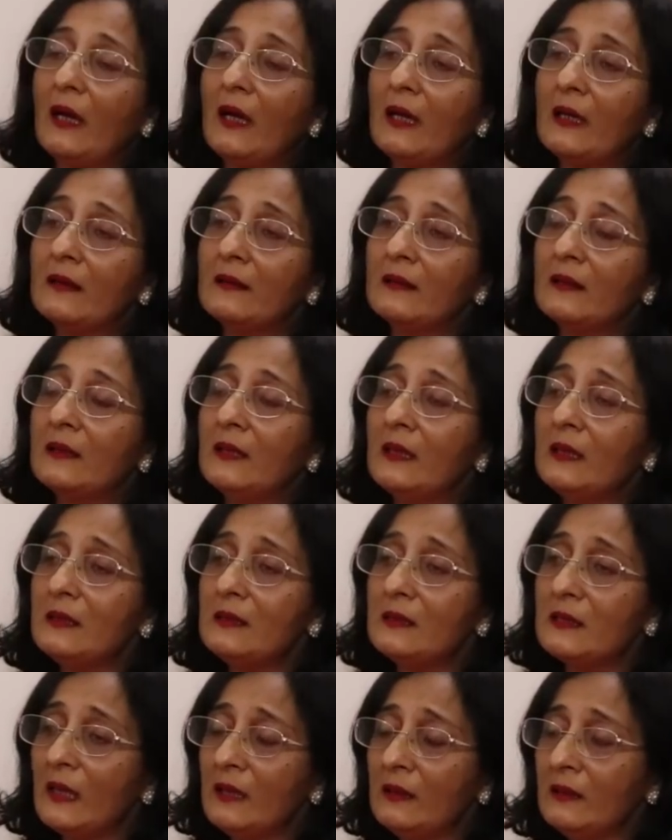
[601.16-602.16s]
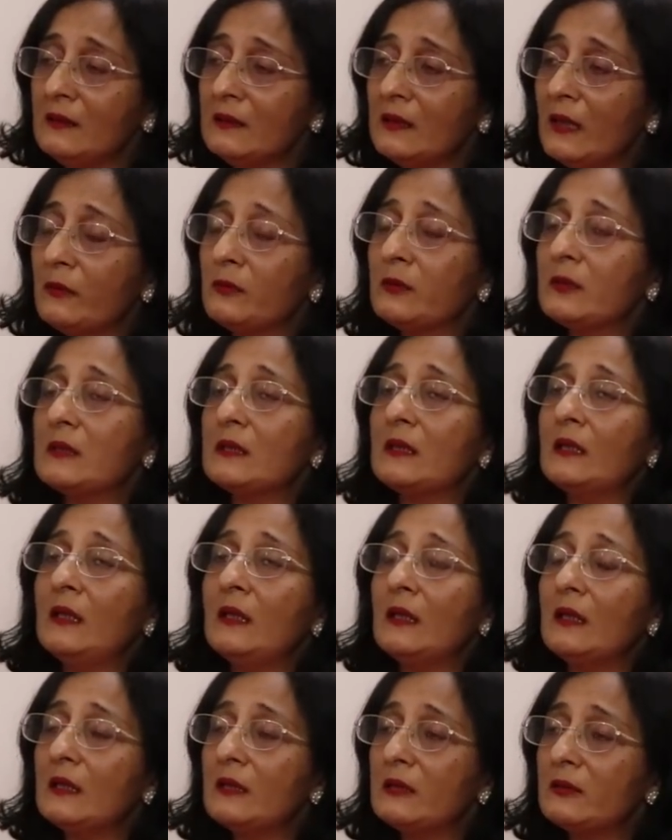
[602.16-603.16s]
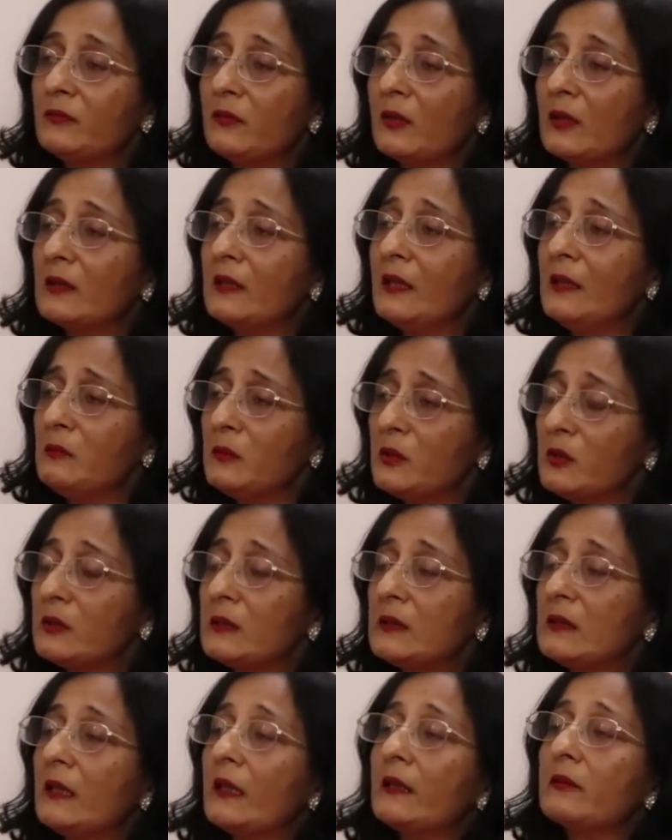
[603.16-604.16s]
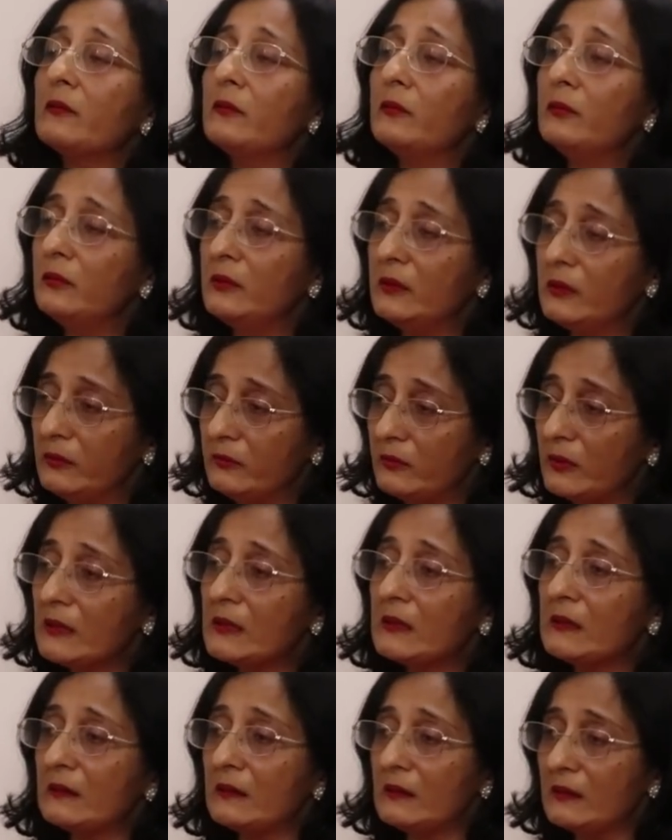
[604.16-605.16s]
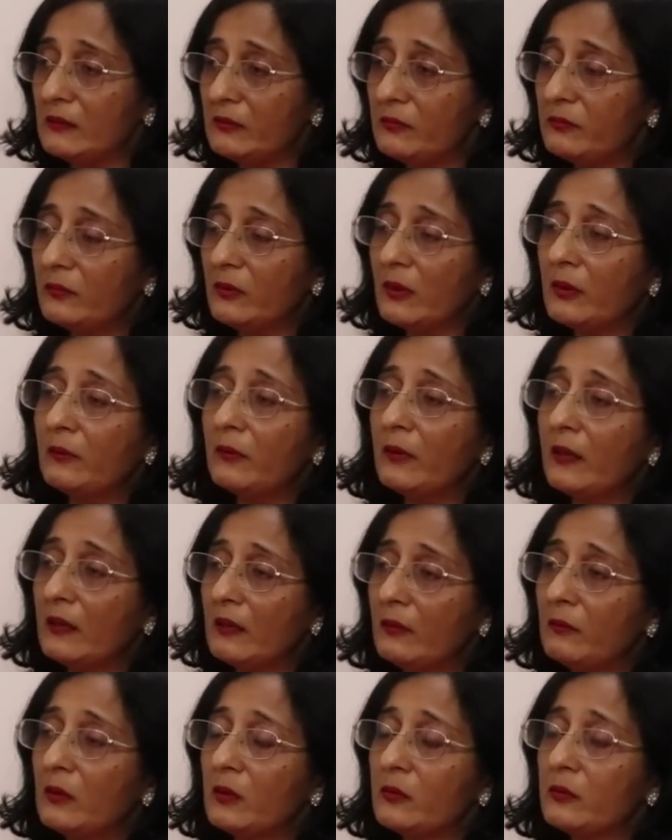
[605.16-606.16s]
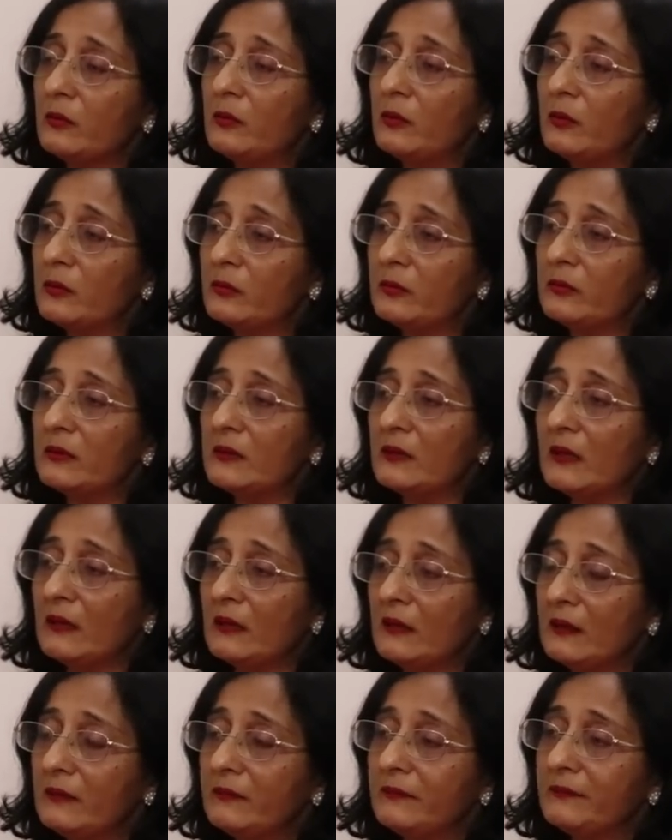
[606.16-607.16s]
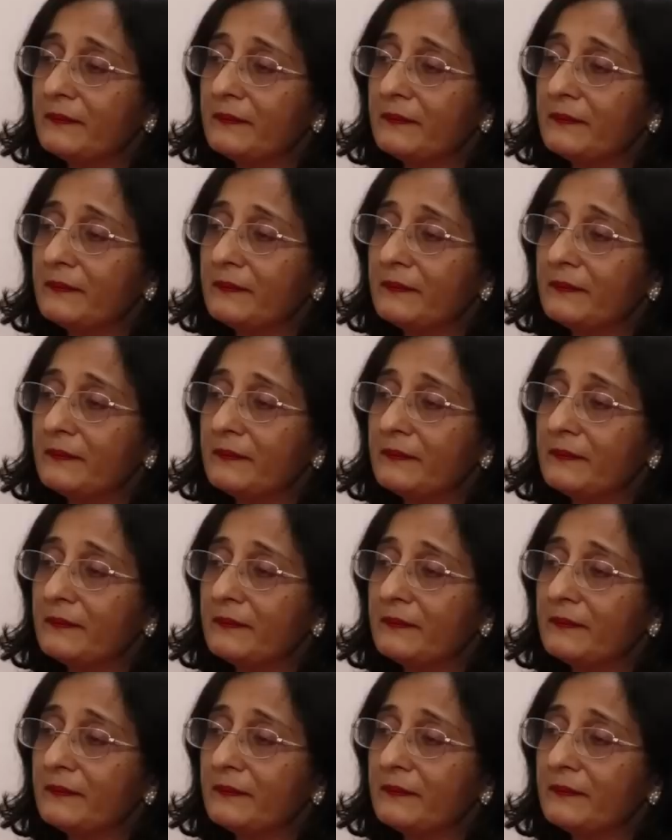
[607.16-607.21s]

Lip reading: And the next challenge, I would say, is for them to select good universities where they want to go to study.